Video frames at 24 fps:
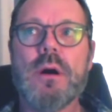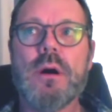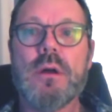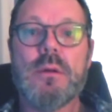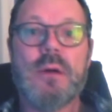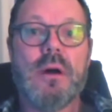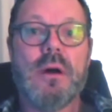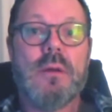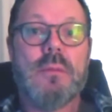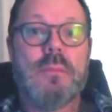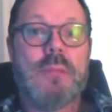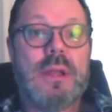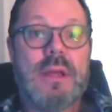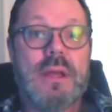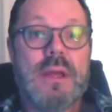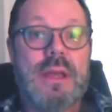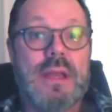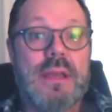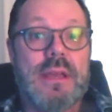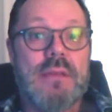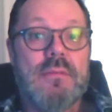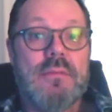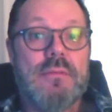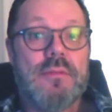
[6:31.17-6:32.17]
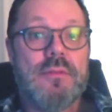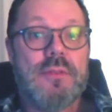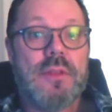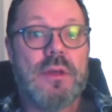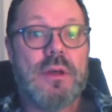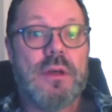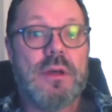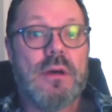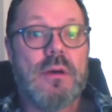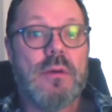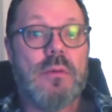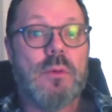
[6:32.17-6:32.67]
I believe
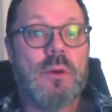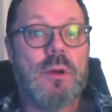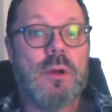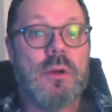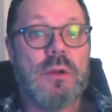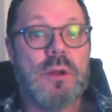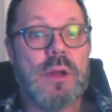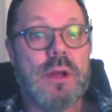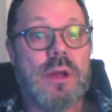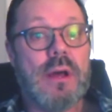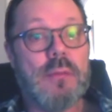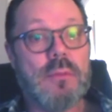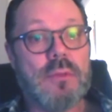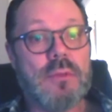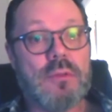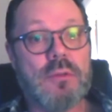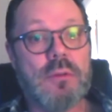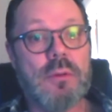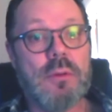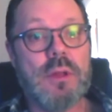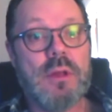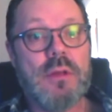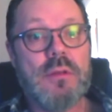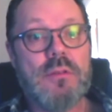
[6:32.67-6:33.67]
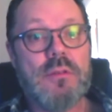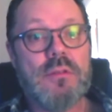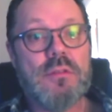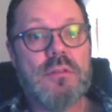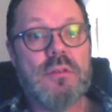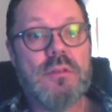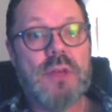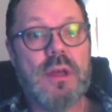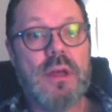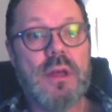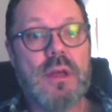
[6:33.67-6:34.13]
that we're going to come through this.